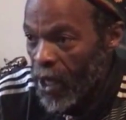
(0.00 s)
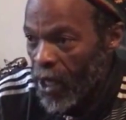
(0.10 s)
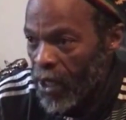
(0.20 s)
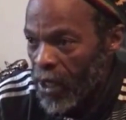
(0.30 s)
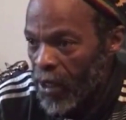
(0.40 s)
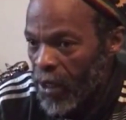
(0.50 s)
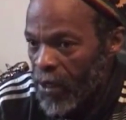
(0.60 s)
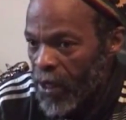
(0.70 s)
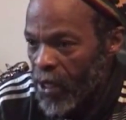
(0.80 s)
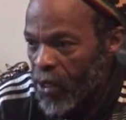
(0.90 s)
and the
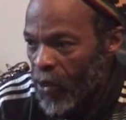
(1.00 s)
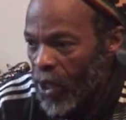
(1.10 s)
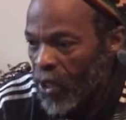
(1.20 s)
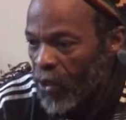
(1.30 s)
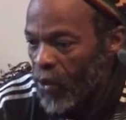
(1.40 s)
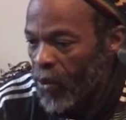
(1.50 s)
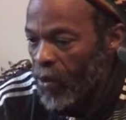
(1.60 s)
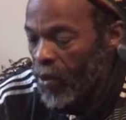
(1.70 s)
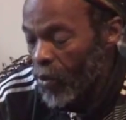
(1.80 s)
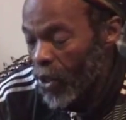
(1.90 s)
things you want to do.
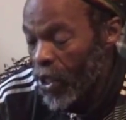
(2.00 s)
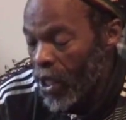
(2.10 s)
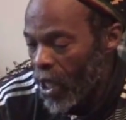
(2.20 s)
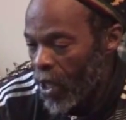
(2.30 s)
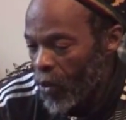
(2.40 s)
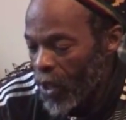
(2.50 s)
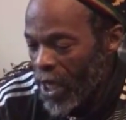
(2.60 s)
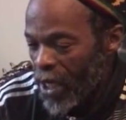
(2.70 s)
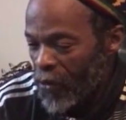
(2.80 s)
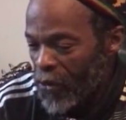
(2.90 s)
Which when I
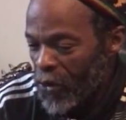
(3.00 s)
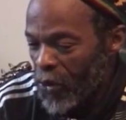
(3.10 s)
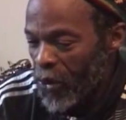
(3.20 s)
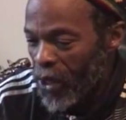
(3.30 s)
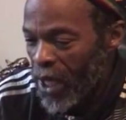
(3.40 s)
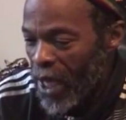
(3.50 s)
left school,